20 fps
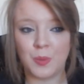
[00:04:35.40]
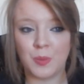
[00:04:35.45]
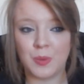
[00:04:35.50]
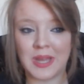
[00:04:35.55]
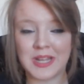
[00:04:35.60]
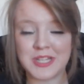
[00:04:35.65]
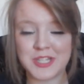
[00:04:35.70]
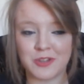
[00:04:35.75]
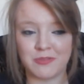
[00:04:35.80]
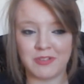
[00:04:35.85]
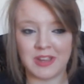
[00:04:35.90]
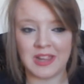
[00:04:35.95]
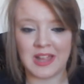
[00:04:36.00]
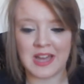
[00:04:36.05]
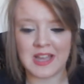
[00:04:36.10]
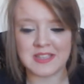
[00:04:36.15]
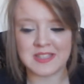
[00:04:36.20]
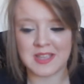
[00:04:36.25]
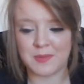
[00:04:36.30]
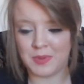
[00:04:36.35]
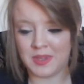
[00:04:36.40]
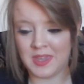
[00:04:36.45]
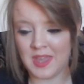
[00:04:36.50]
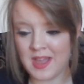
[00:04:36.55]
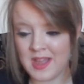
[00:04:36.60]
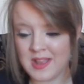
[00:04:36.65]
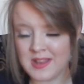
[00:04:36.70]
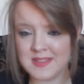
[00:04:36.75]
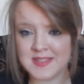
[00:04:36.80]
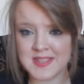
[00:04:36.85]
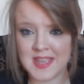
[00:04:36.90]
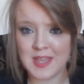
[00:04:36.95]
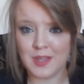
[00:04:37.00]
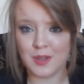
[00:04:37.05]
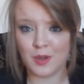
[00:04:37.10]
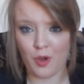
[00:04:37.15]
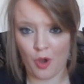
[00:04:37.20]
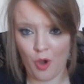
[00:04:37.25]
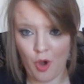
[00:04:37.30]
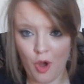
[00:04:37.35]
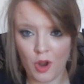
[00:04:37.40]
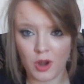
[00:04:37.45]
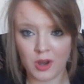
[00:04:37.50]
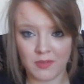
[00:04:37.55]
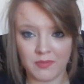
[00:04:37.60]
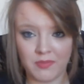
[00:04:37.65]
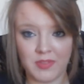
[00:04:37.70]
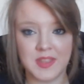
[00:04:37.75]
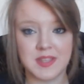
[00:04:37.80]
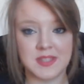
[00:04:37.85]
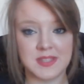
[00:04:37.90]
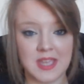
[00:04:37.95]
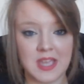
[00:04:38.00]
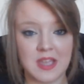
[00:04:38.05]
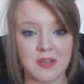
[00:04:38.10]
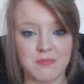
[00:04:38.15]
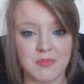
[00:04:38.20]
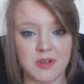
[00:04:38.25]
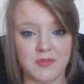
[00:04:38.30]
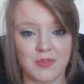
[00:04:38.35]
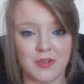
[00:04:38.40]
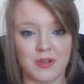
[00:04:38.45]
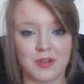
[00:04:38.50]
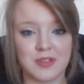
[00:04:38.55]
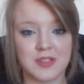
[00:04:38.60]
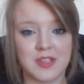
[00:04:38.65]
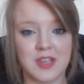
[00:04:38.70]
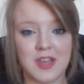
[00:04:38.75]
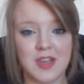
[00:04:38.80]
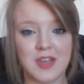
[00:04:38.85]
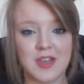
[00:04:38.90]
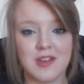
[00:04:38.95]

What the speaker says: we actually realised that we can't take all of this in with us.